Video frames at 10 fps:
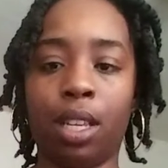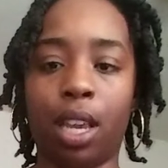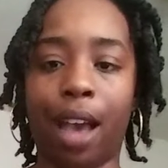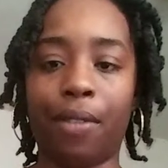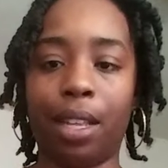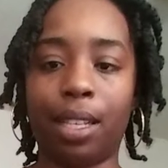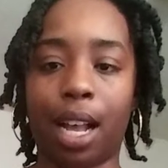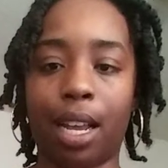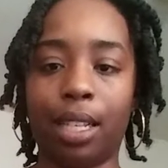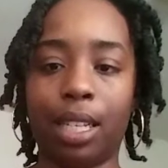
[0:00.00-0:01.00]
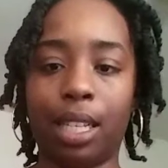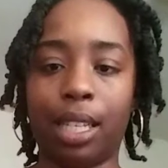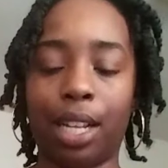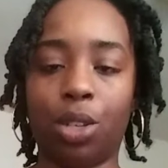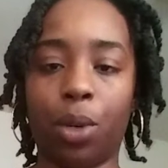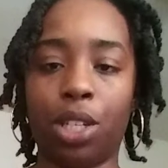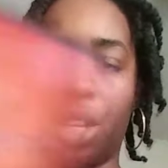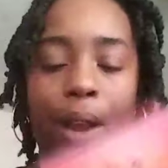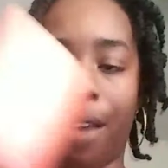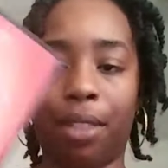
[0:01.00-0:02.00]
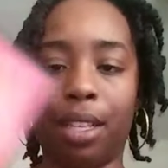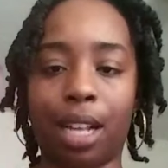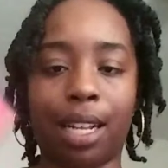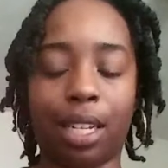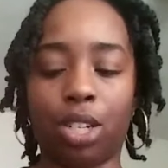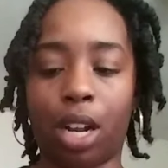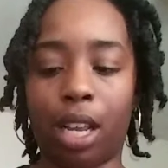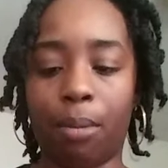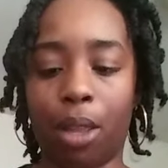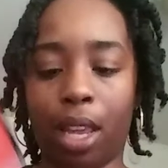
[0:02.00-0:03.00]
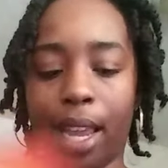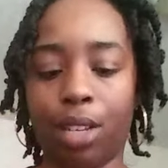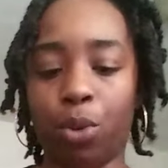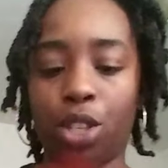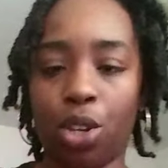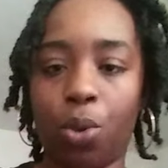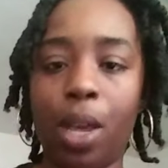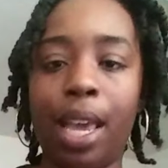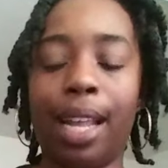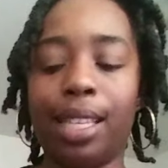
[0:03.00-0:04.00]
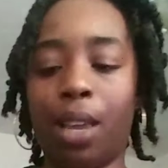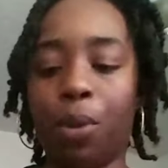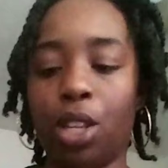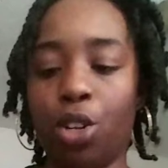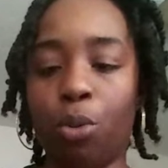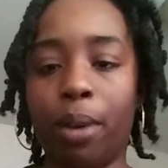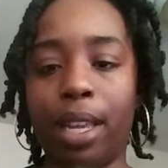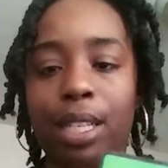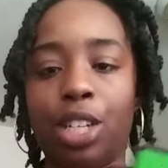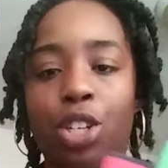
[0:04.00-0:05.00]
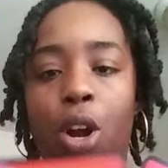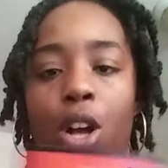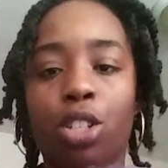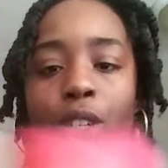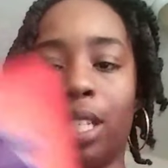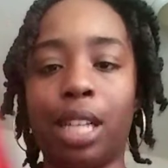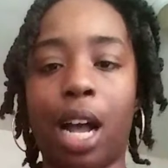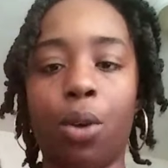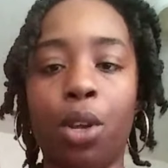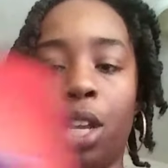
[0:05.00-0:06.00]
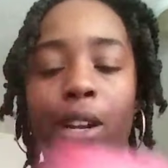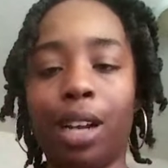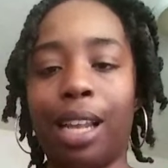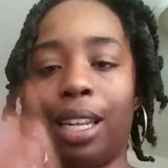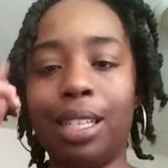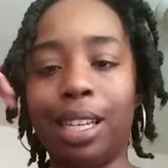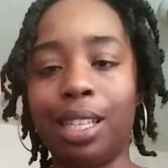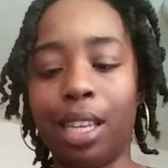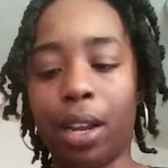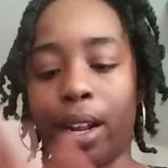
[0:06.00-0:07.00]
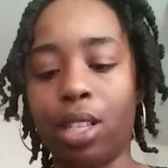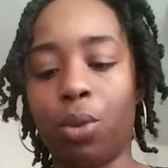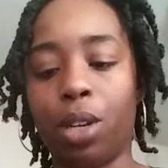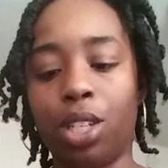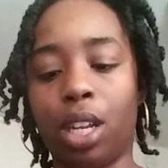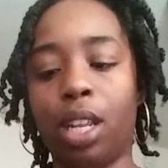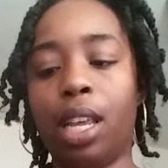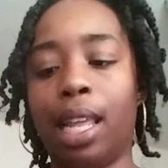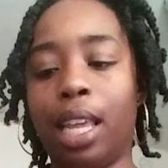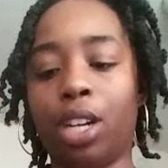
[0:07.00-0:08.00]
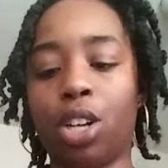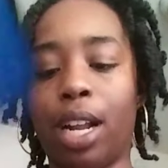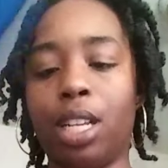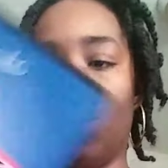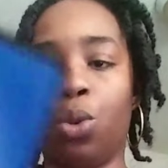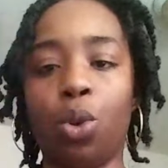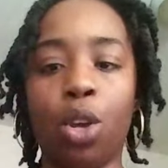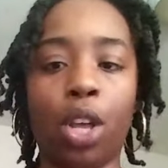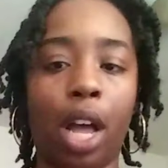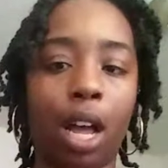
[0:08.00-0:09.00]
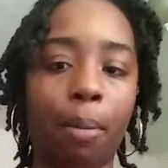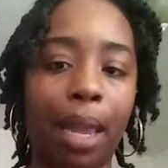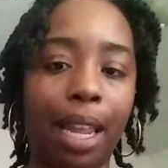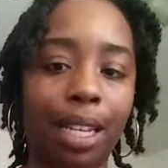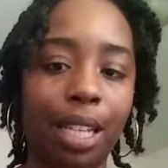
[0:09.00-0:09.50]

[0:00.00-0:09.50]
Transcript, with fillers: You're having the signs. This is intuition. You're having the signs. They're trying to communicate with you and tell you what to do. But since you're all stressed out, you're not listening to your intuition. They're trying to um, in